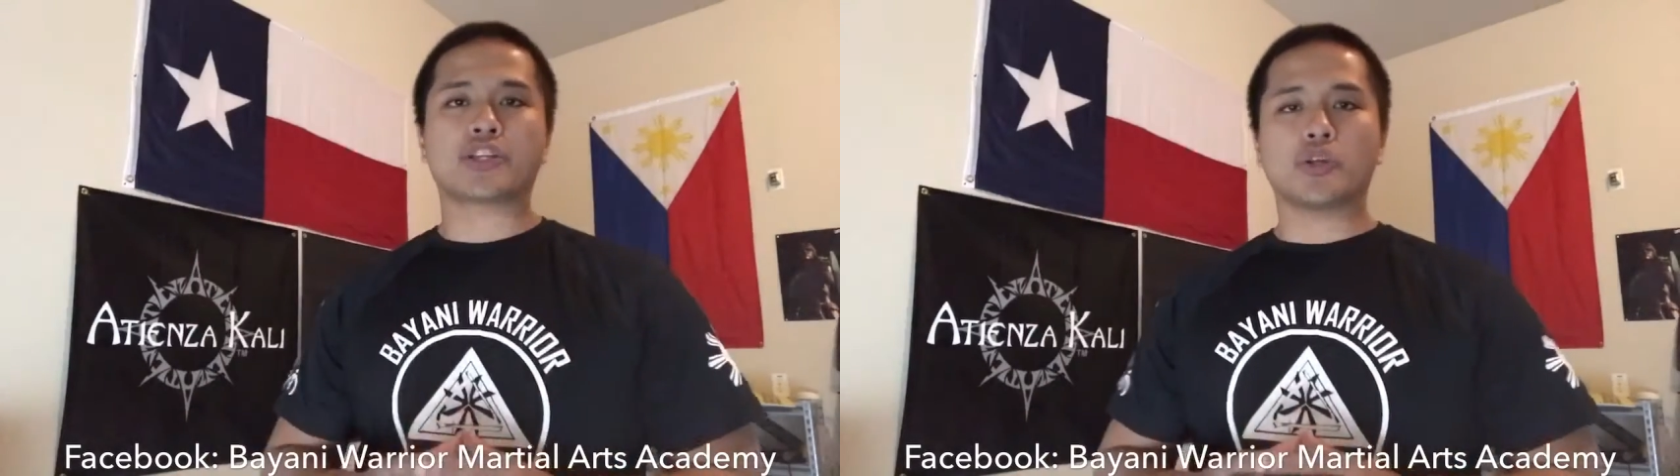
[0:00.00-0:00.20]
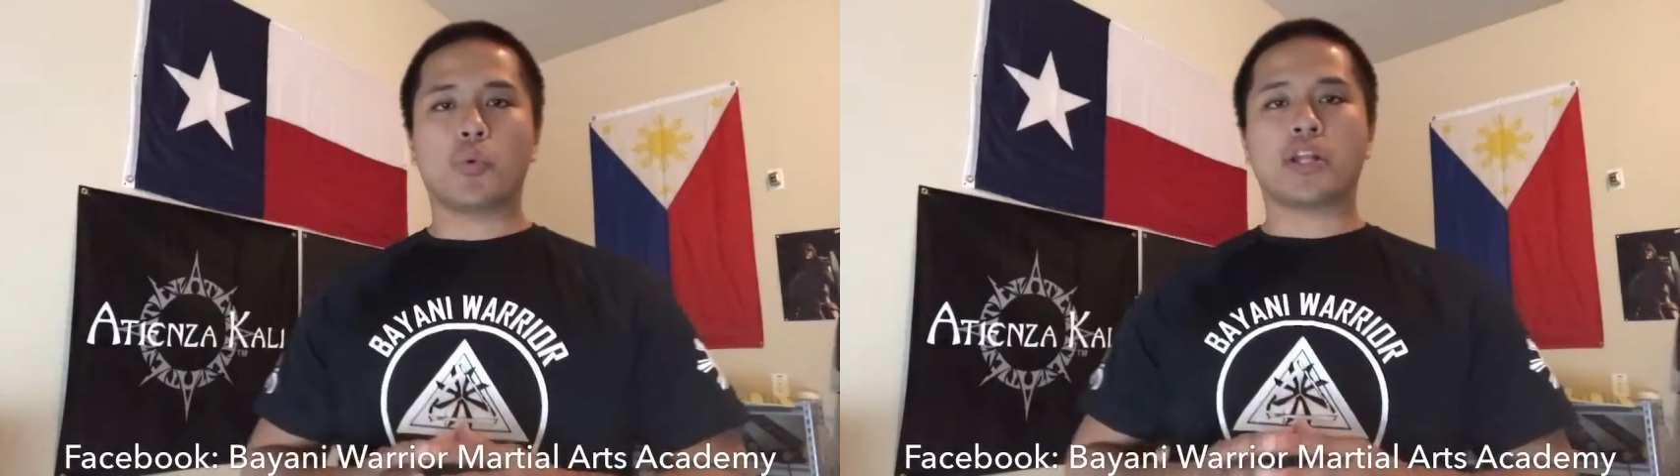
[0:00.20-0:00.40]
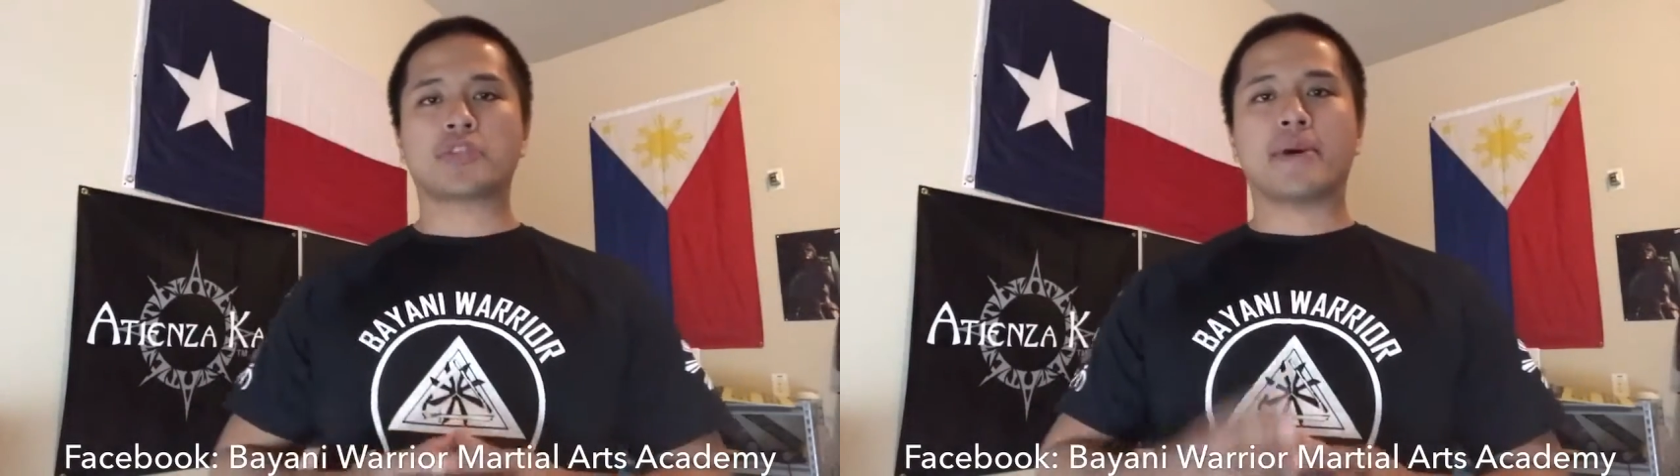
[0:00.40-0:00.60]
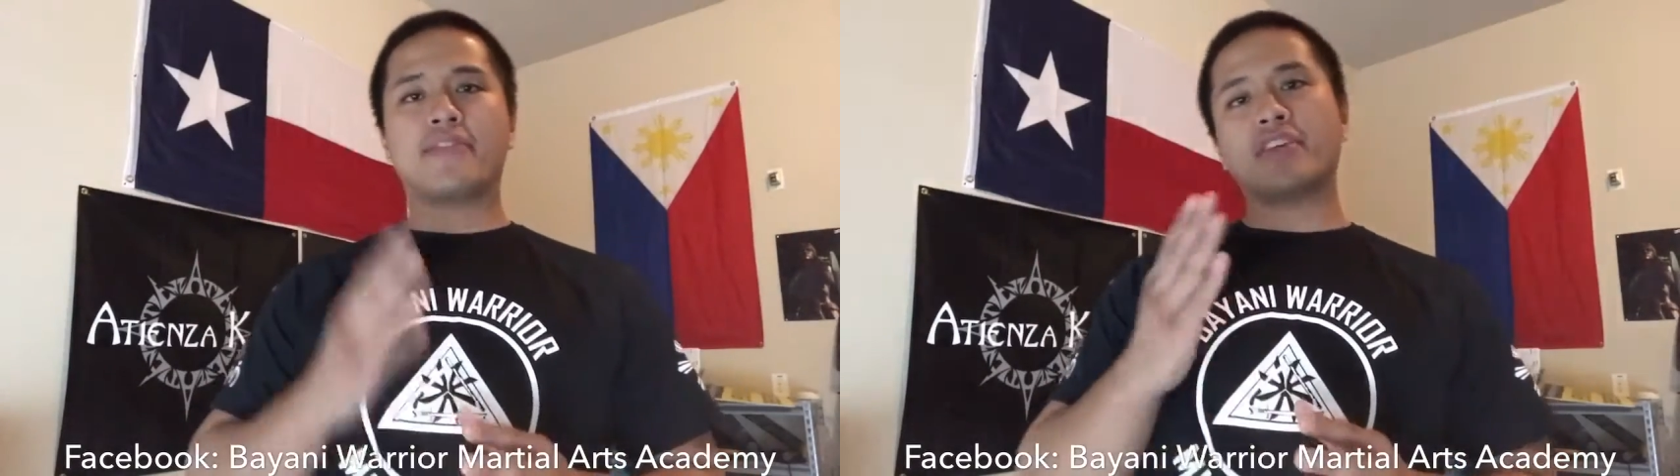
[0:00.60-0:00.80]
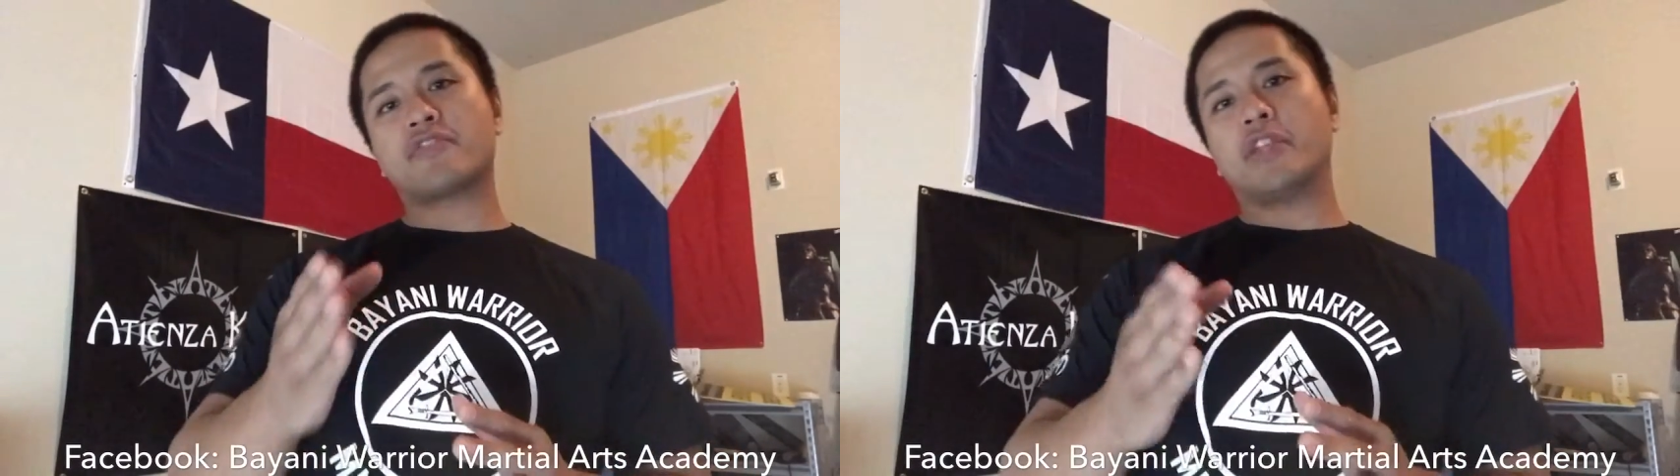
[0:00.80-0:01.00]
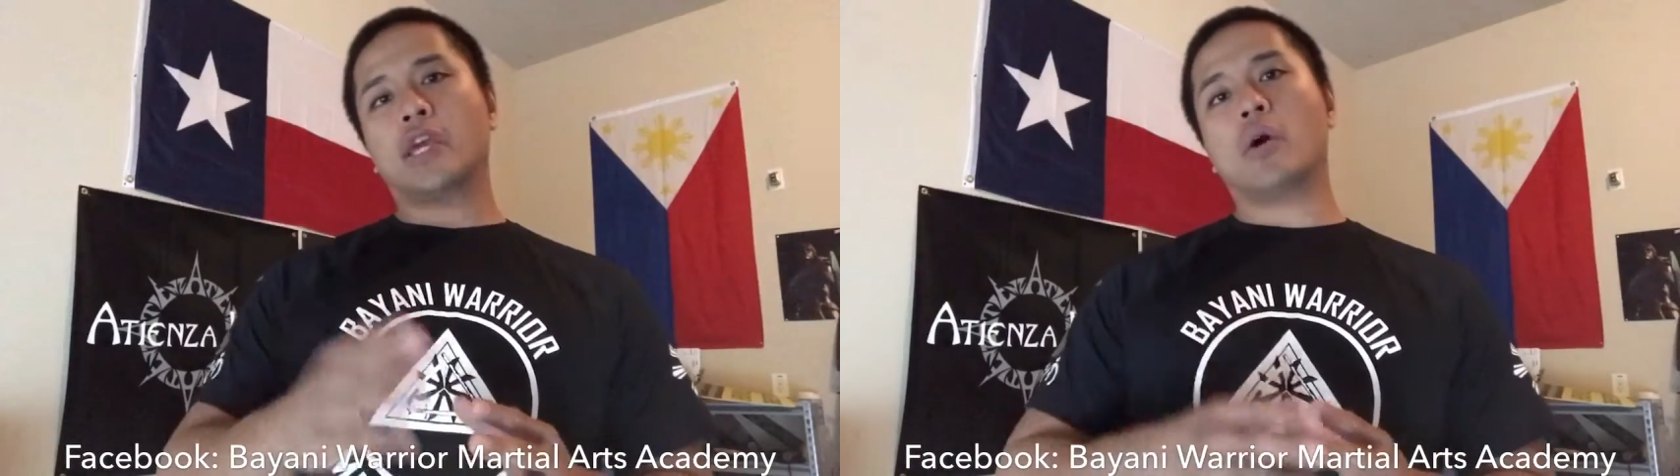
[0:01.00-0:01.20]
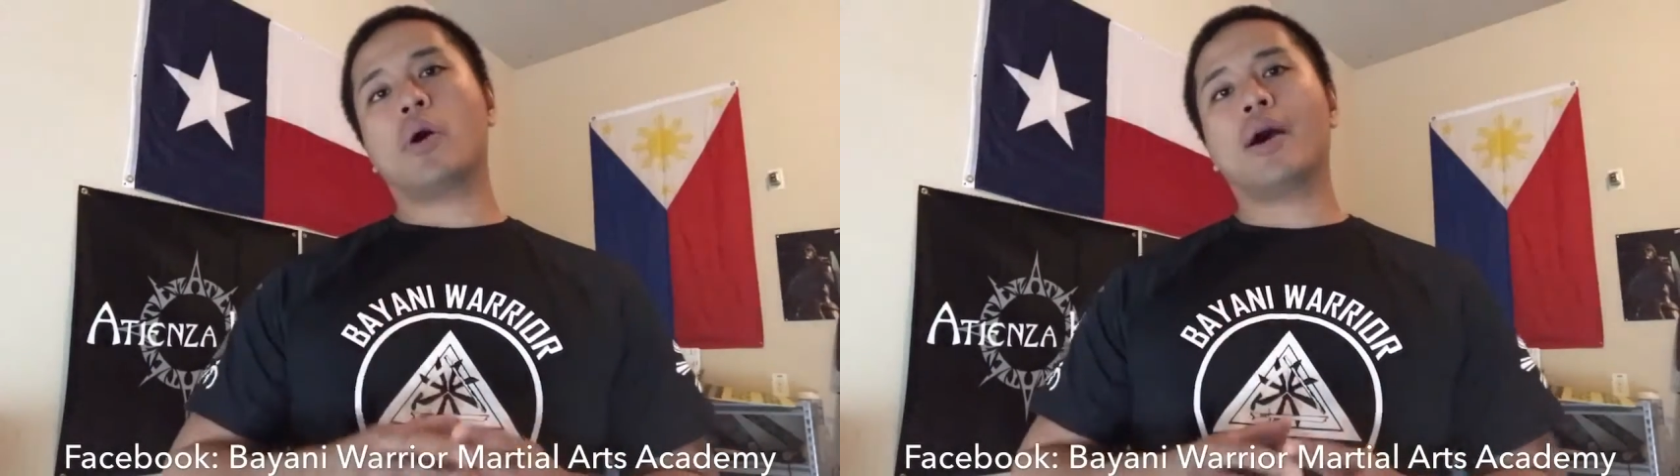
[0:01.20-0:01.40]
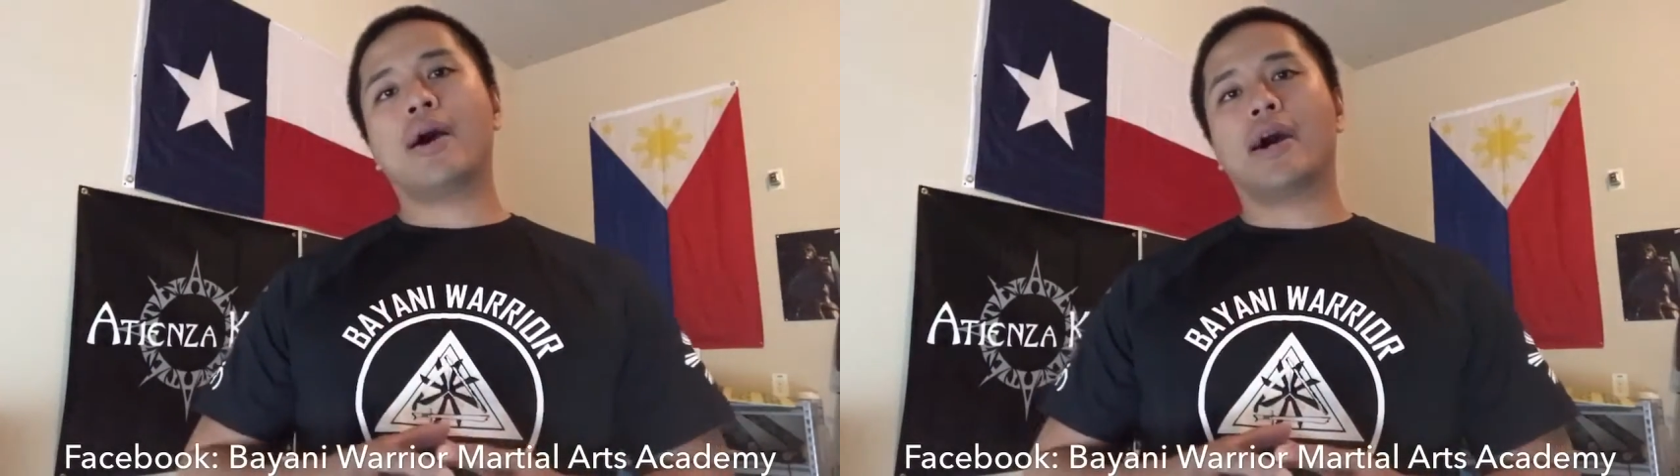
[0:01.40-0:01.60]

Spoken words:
I actually want to spend this video